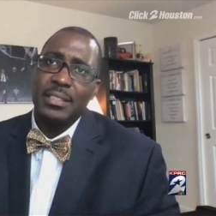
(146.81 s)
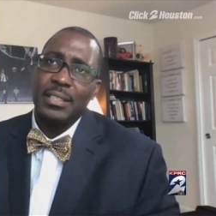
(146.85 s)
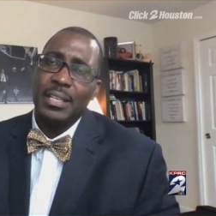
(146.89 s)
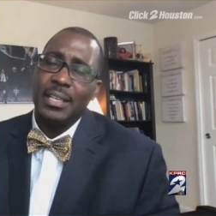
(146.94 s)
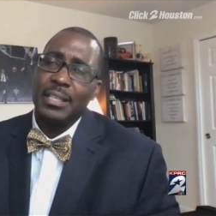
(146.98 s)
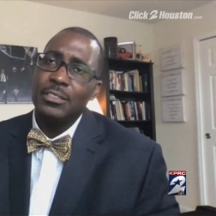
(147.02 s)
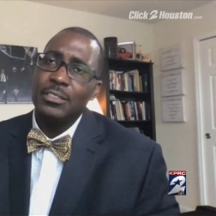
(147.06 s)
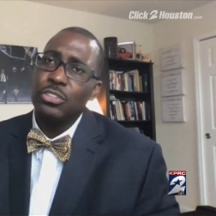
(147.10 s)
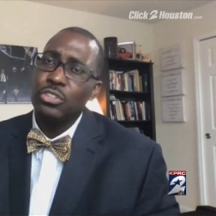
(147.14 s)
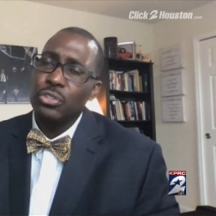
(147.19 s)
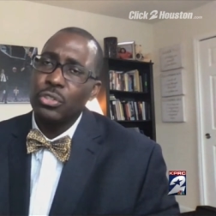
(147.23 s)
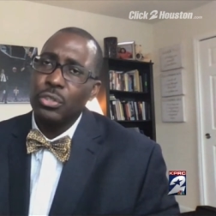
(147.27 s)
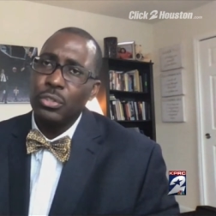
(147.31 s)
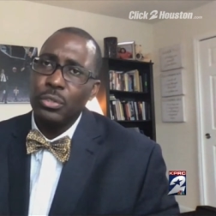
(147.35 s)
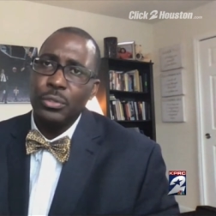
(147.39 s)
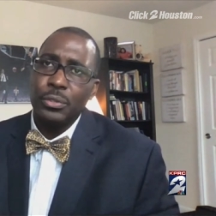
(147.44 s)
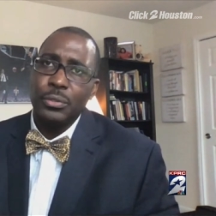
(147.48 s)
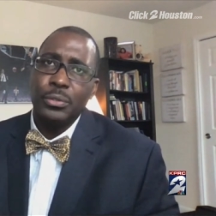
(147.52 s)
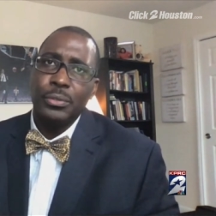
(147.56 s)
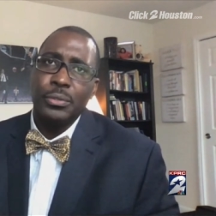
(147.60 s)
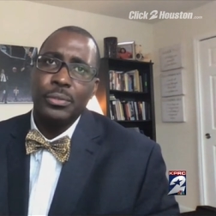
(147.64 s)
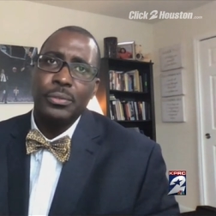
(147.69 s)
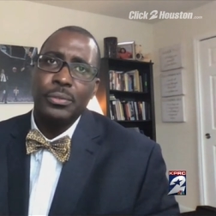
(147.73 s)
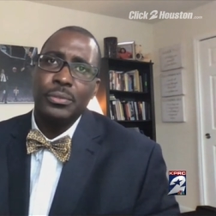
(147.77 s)
in
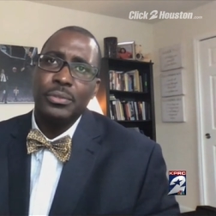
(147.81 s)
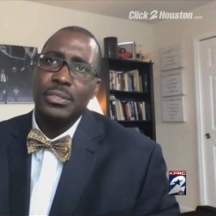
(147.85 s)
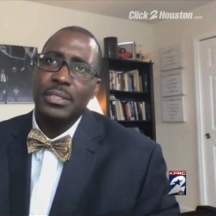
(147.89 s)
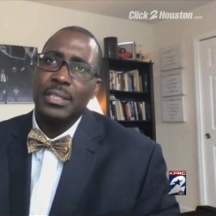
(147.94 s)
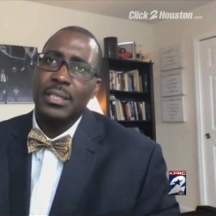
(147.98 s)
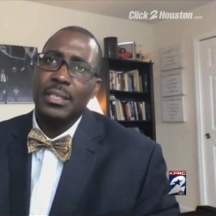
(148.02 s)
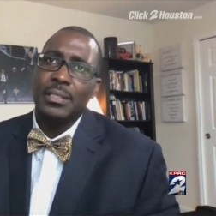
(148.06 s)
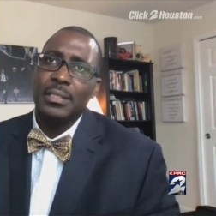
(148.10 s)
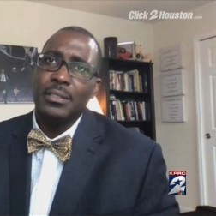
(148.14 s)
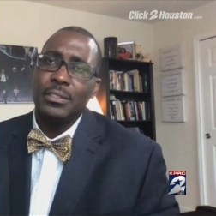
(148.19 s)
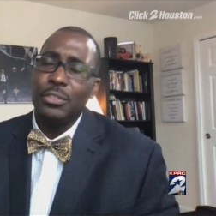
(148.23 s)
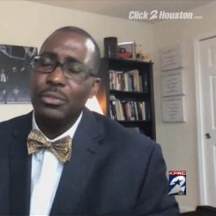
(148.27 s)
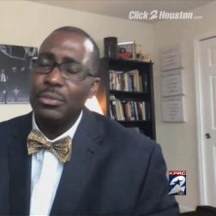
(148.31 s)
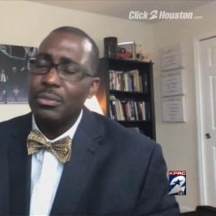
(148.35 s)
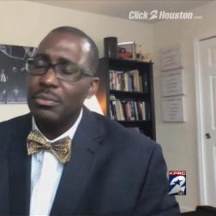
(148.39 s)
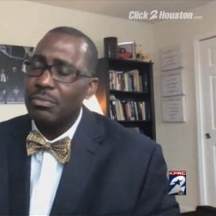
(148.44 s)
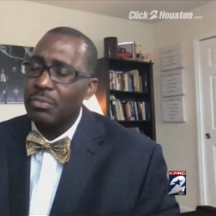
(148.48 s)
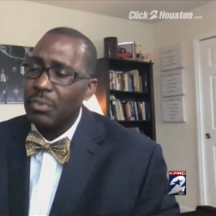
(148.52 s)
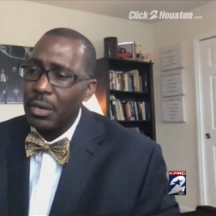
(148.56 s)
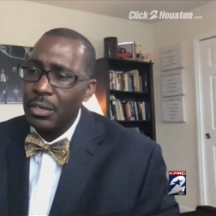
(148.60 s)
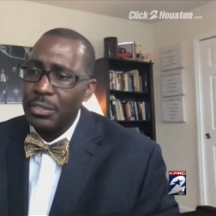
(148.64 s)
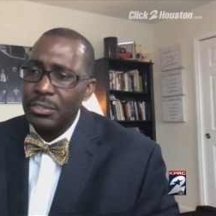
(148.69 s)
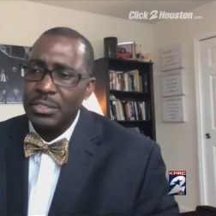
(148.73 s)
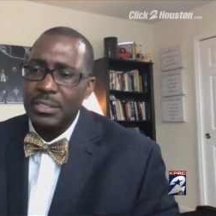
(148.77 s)
schools and
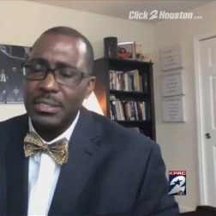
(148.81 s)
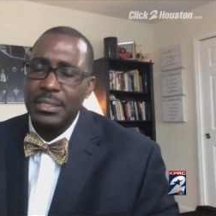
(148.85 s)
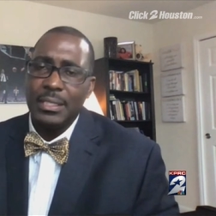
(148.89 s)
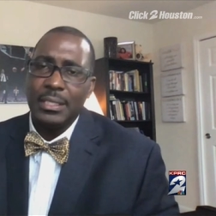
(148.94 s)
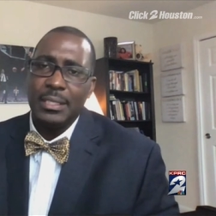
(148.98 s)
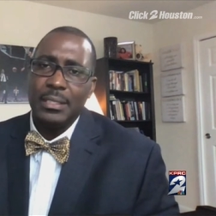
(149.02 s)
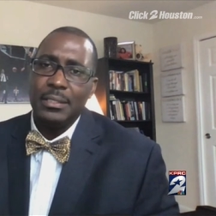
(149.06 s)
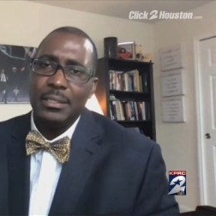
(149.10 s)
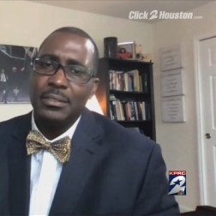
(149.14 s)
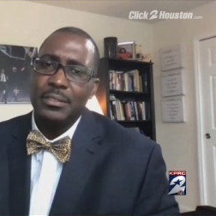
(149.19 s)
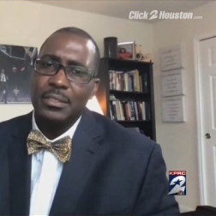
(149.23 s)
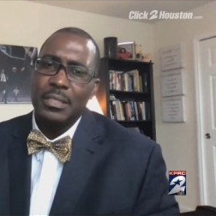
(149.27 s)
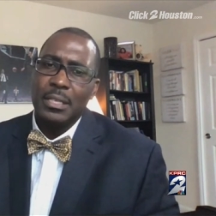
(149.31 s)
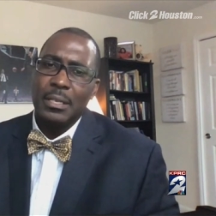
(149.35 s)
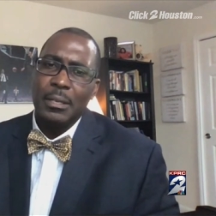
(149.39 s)
universities